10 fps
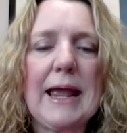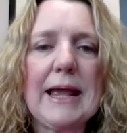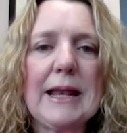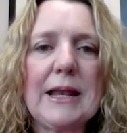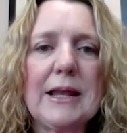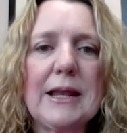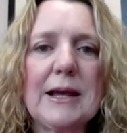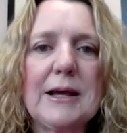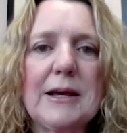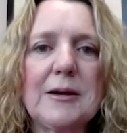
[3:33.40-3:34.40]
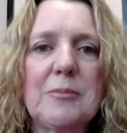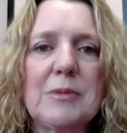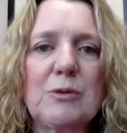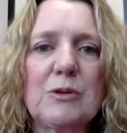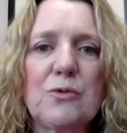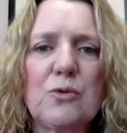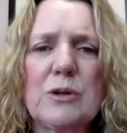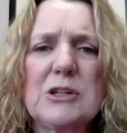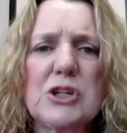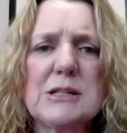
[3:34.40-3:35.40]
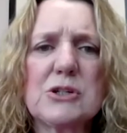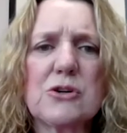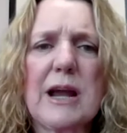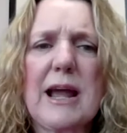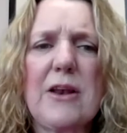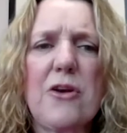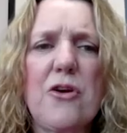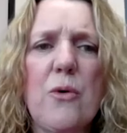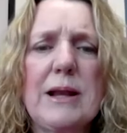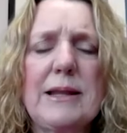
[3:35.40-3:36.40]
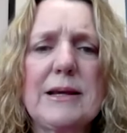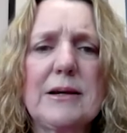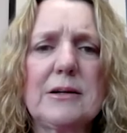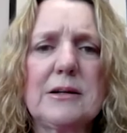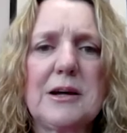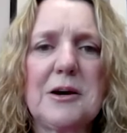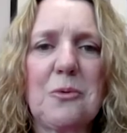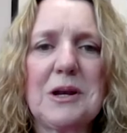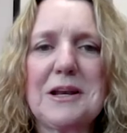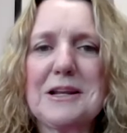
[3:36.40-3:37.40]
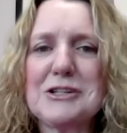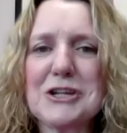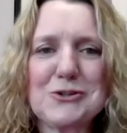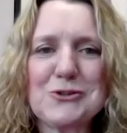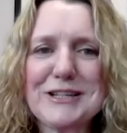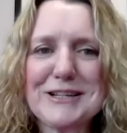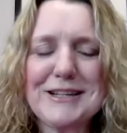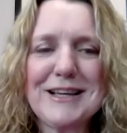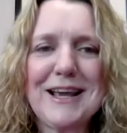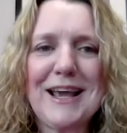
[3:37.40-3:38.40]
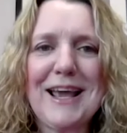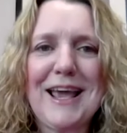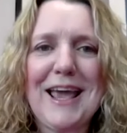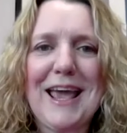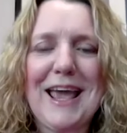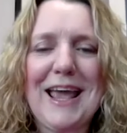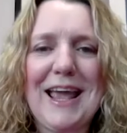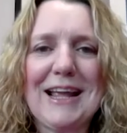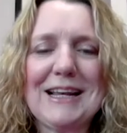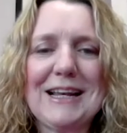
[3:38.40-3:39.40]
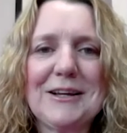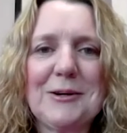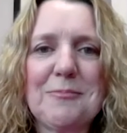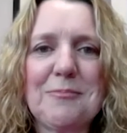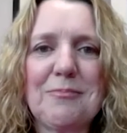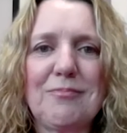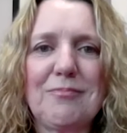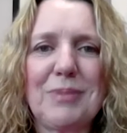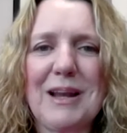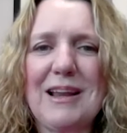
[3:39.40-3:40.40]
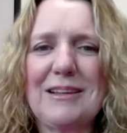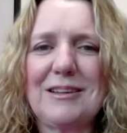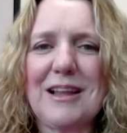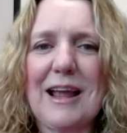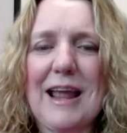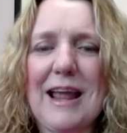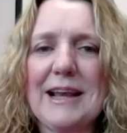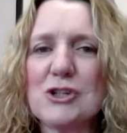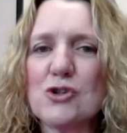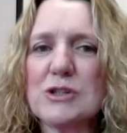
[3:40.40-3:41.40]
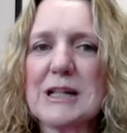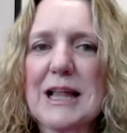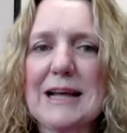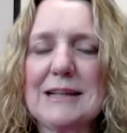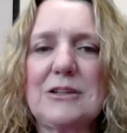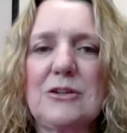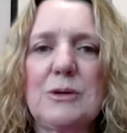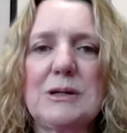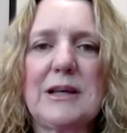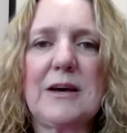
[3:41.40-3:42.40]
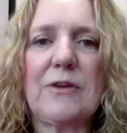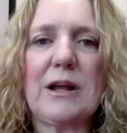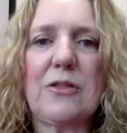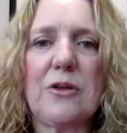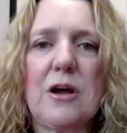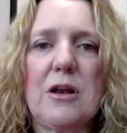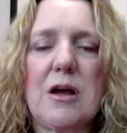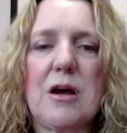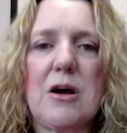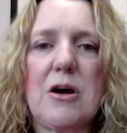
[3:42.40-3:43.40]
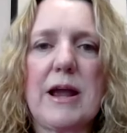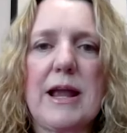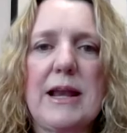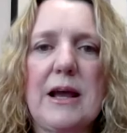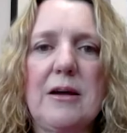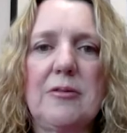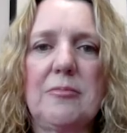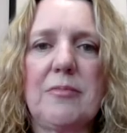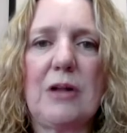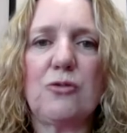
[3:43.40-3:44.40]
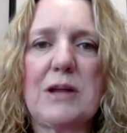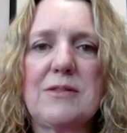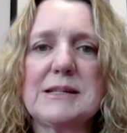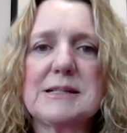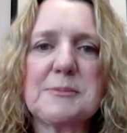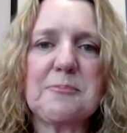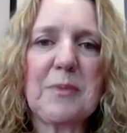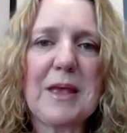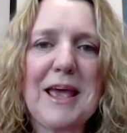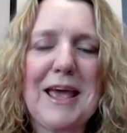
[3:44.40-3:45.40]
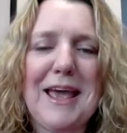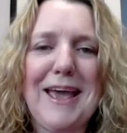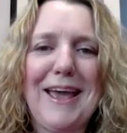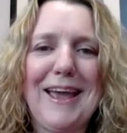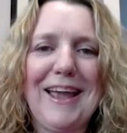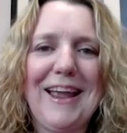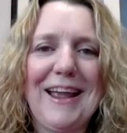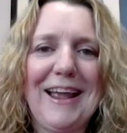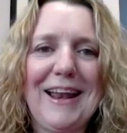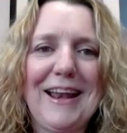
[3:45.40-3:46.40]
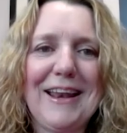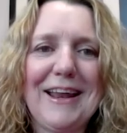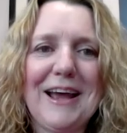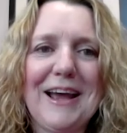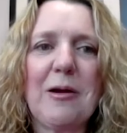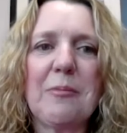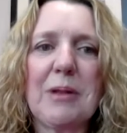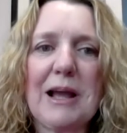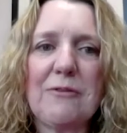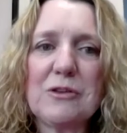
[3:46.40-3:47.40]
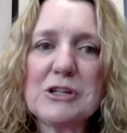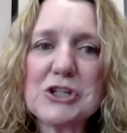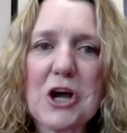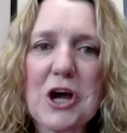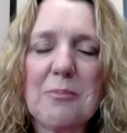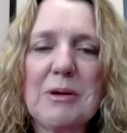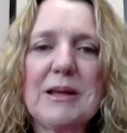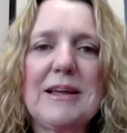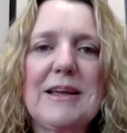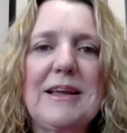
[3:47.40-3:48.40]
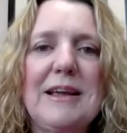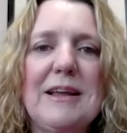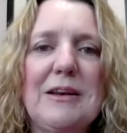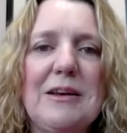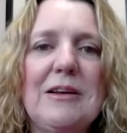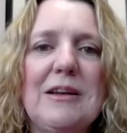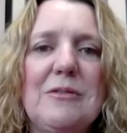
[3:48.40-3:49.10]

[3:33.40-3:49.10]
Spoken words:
and it was for an adjuster. I had no idea what an adjuster did. And but I had an insurance class at USF, and I thought, all right, I'll try this. And I applied for the job, and